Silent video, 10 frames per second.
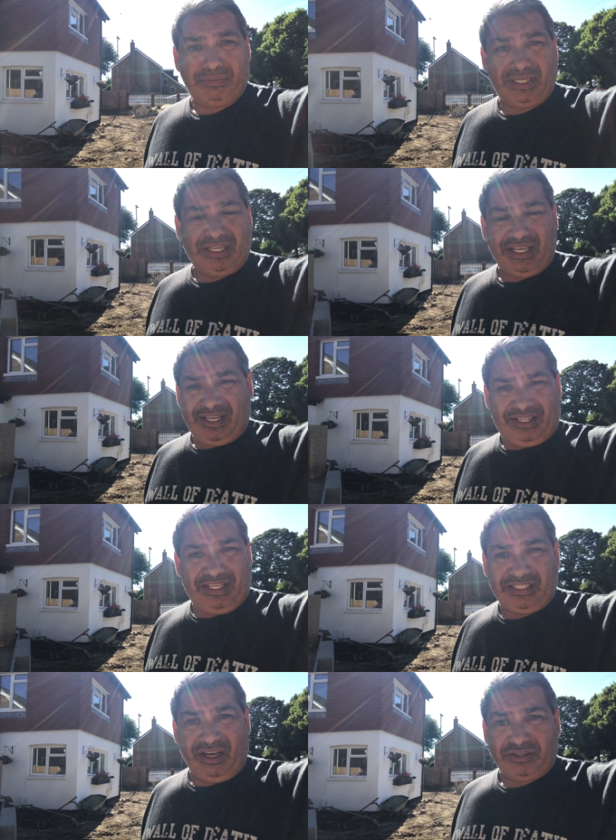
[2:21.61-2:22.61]
I mean,
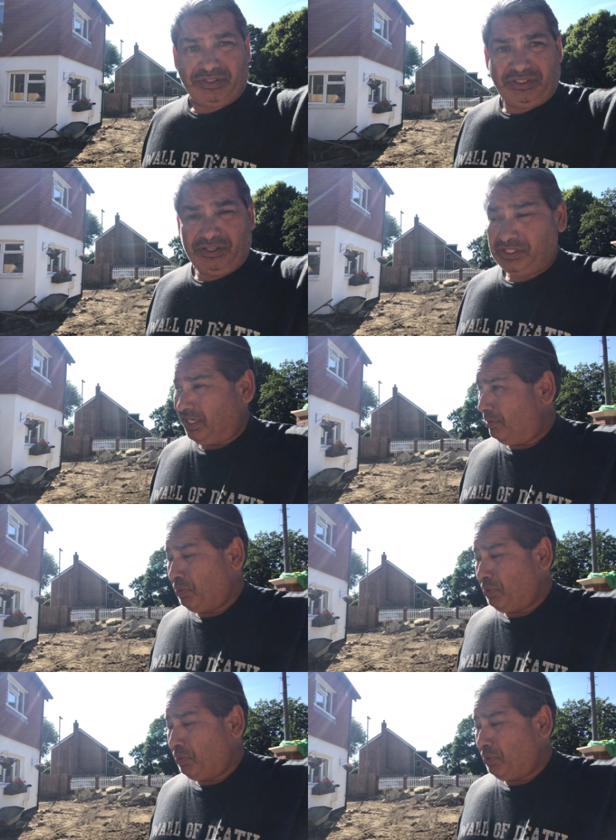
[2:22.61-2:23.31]
these guys are astonishing,